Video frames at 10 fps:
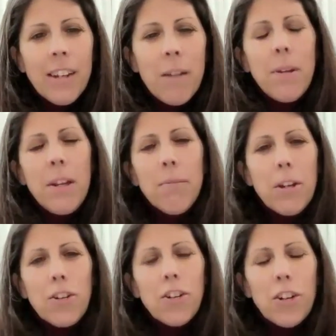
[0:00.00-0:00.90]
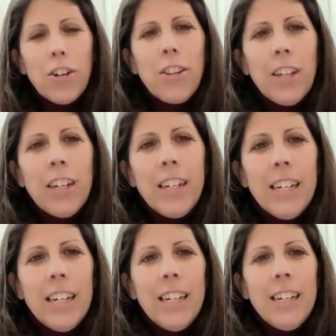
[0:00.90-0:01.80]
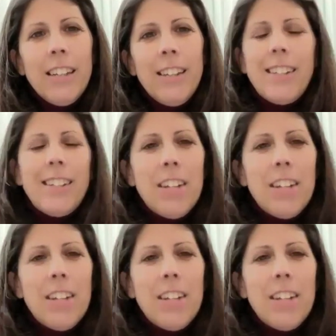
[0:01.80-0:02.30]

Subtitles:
and being reassured that this